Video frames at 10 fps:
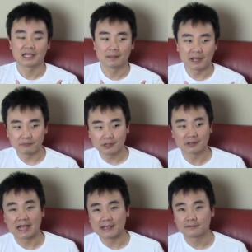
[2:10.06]
in my real
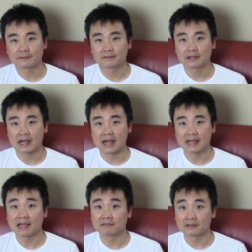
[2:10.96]
life, I
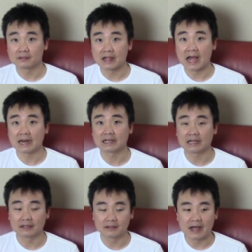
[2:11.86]
have a lot,
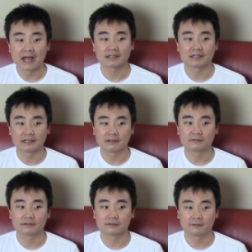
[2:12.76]
a lot
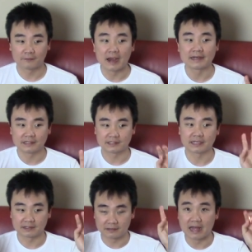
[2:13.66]
of friends,
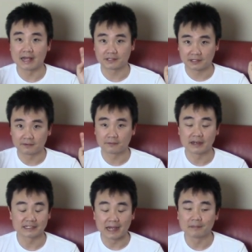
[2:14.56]
like lots of
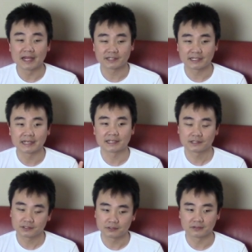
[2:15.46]
friends. I'm not saying
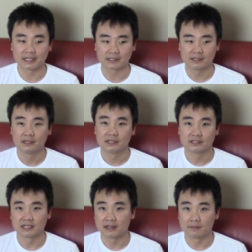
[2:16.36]
this to like,
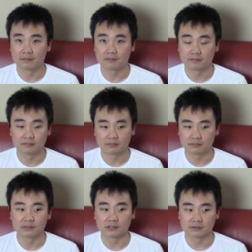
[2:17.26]
say I'm,
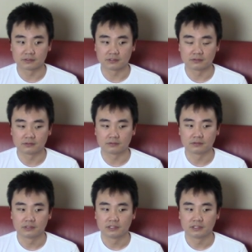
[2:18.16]
you know, to